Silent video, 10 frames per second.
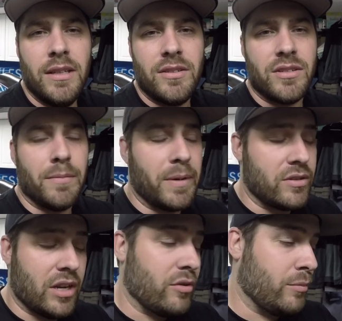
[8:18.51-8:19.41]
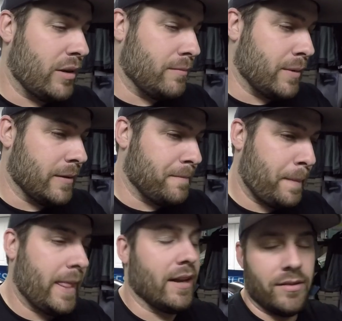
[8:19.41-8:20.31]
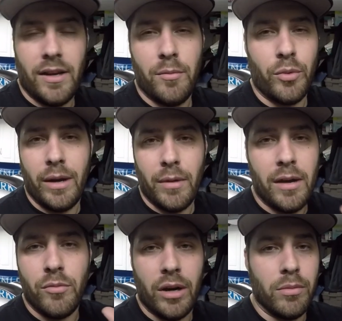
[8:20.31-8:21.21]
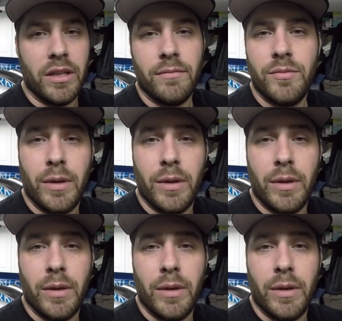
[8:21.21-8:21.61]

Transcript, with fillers: just a big detriment, but yes, I'm ram I'm rambling.